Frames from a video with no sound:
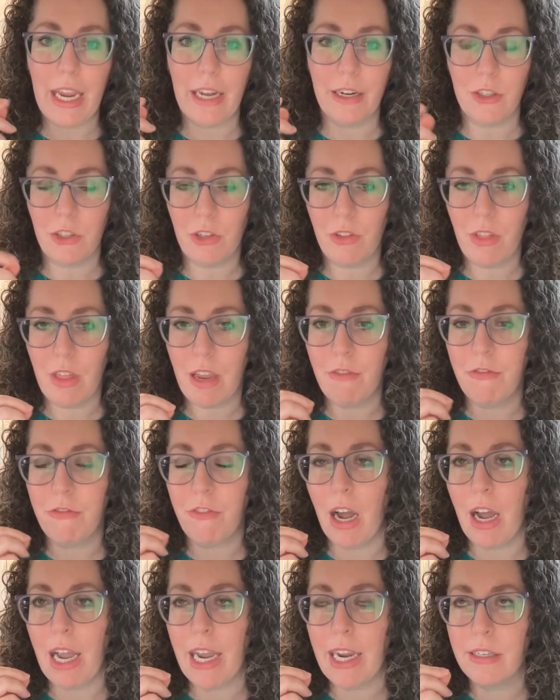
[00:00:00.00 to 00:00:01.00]
and so they
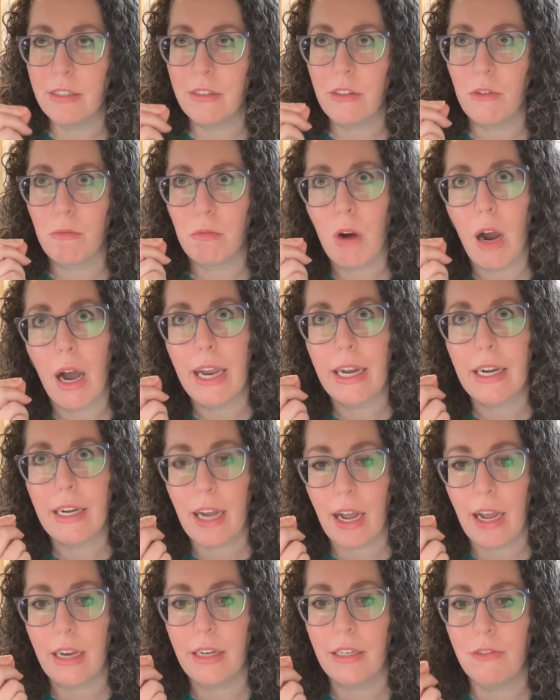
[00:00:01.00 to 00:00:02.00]
find the right
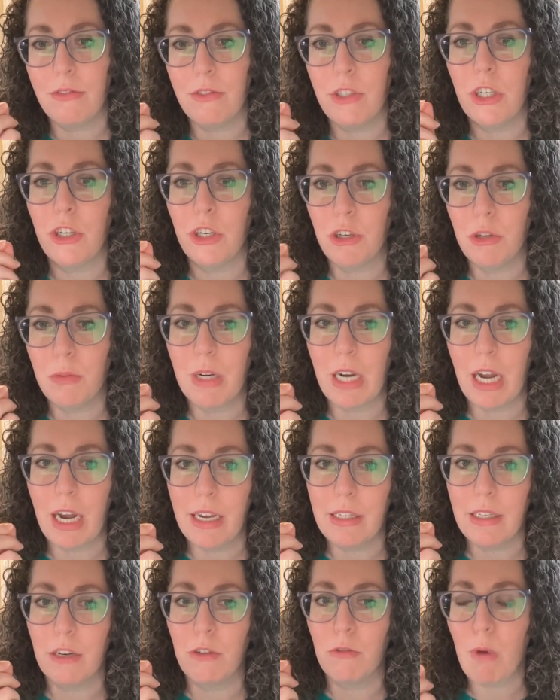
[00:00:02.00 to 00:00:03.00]
kind of
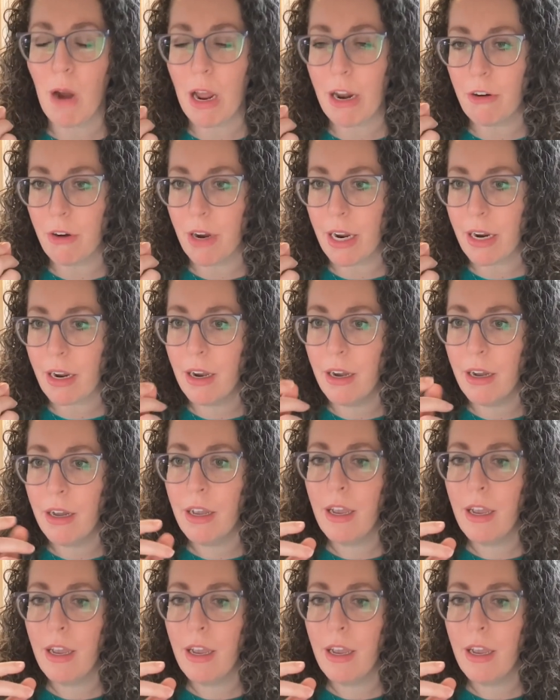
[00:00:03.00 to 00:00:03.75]
dehumanizing rhetoric